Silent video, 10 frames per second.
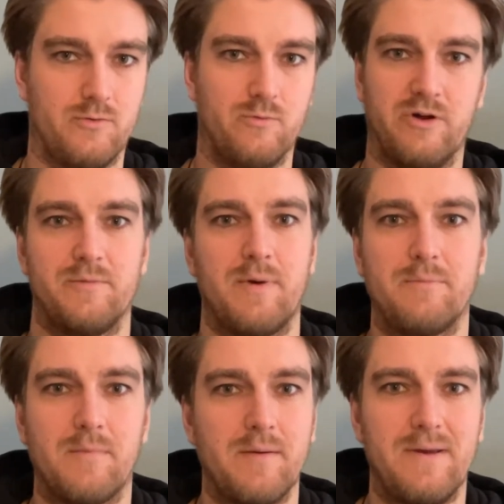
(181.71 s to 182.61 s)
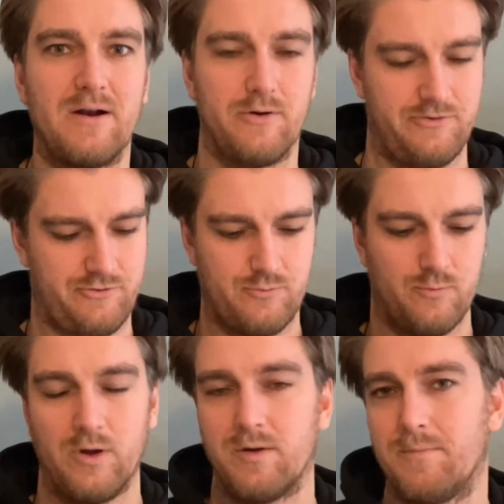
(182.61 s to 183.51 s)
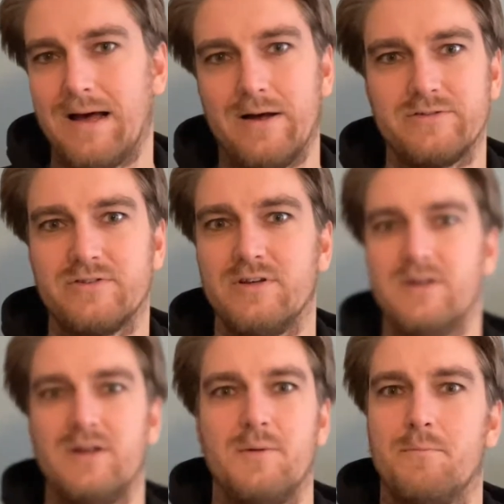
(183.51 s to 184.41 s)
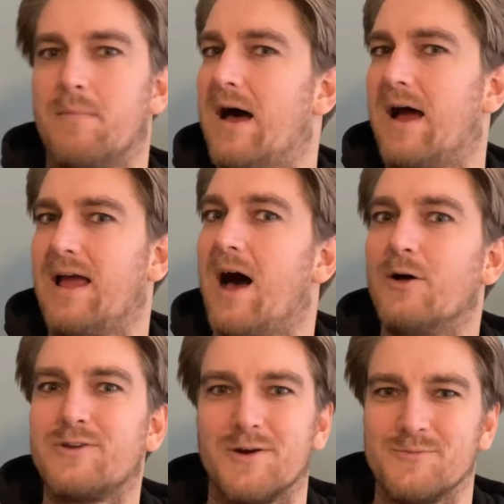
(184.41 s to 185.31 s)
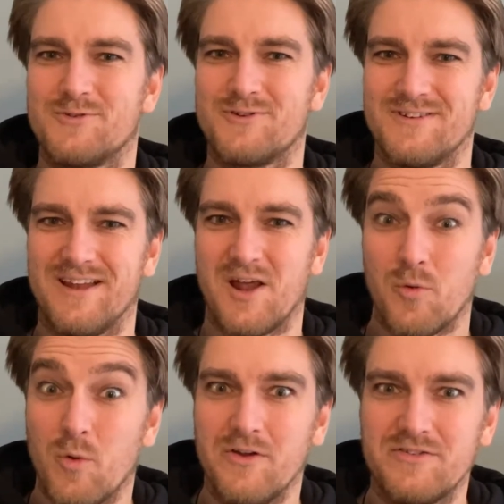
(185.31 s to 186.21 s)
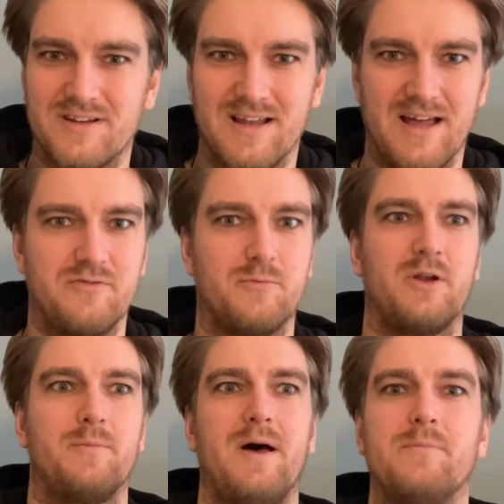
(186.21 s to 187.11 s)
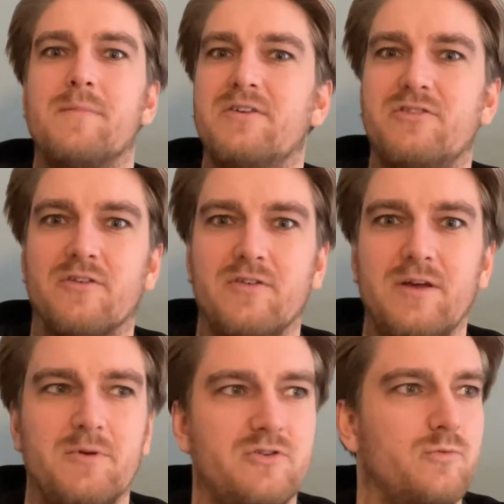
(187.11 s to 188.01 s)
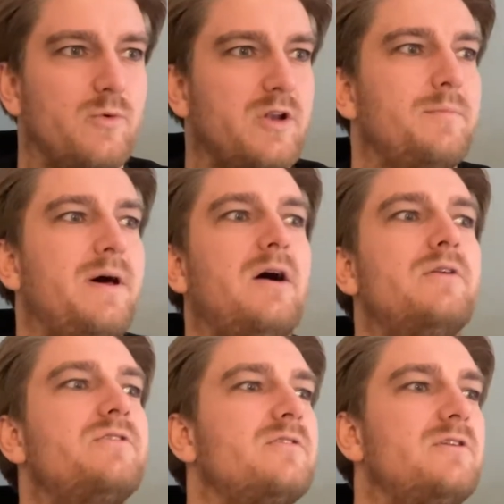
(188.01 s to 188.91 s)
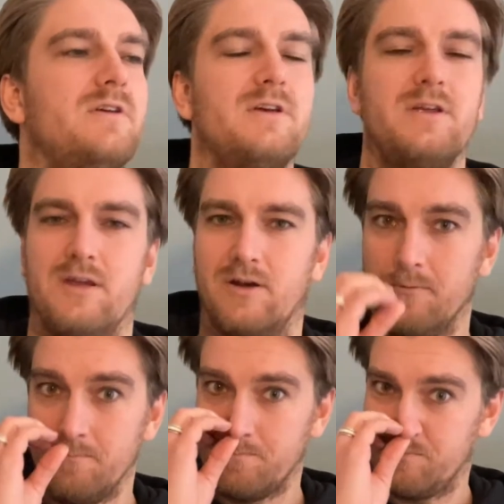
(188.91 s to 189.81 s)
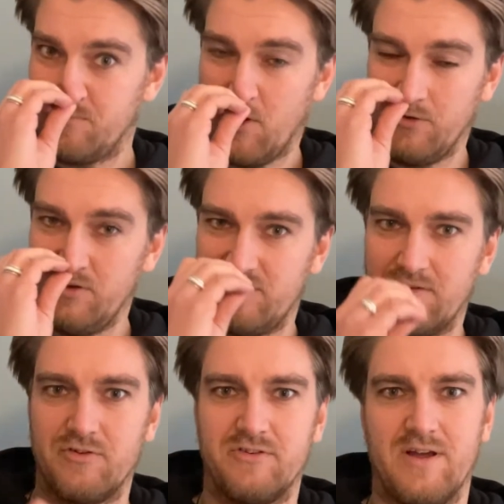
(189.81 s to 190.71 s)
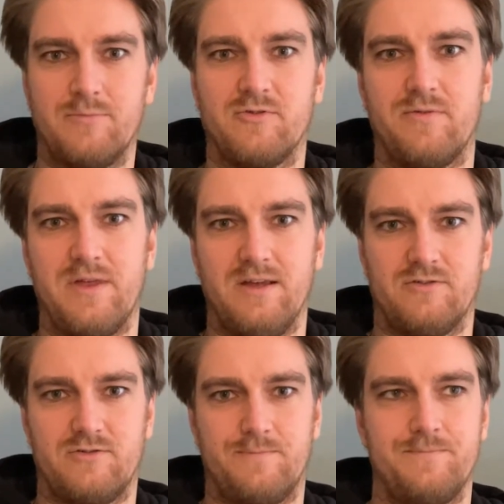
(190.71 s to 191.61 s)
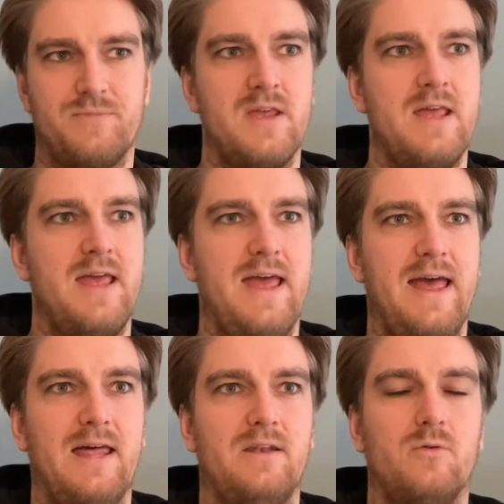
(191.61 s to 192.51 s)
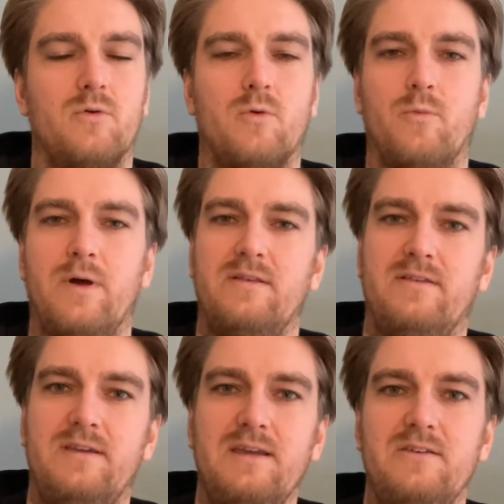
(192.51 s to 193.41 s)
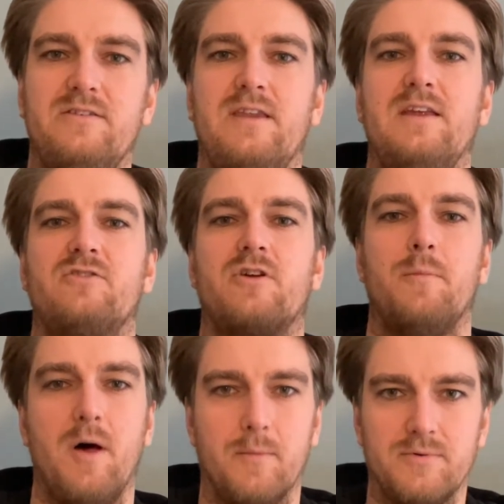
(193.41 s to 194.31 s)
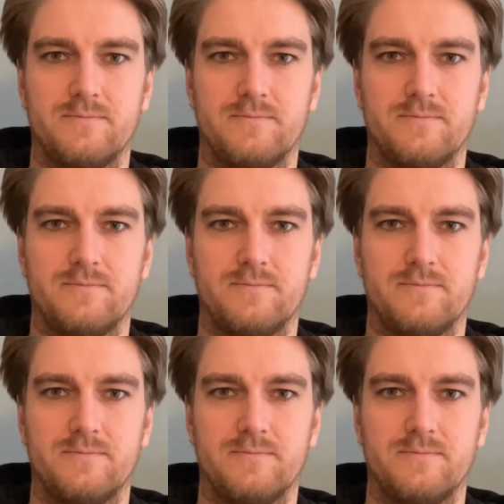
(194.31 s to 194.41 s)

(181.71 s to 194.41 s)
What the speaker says: What about my marriage? What about my outcomes that I want in life? What about my self-image? What about, all these different types of things. And when these things come up,